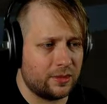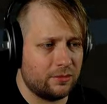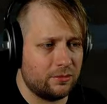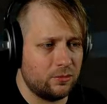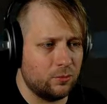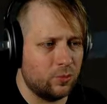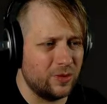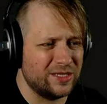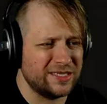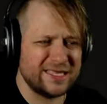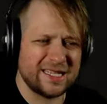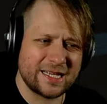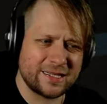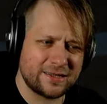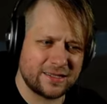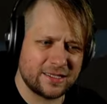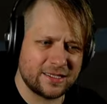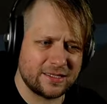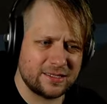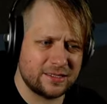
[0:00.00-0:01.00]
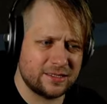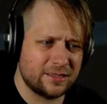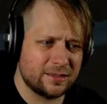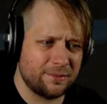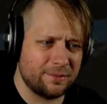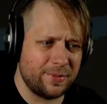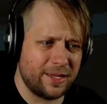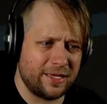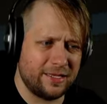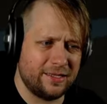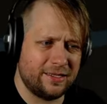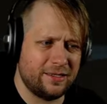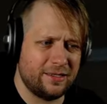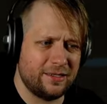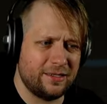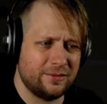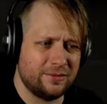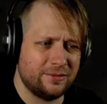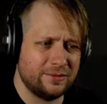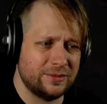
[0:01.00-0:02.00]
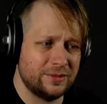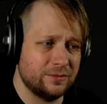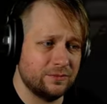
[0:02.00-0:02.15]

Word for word: Was that the, the mannequin house?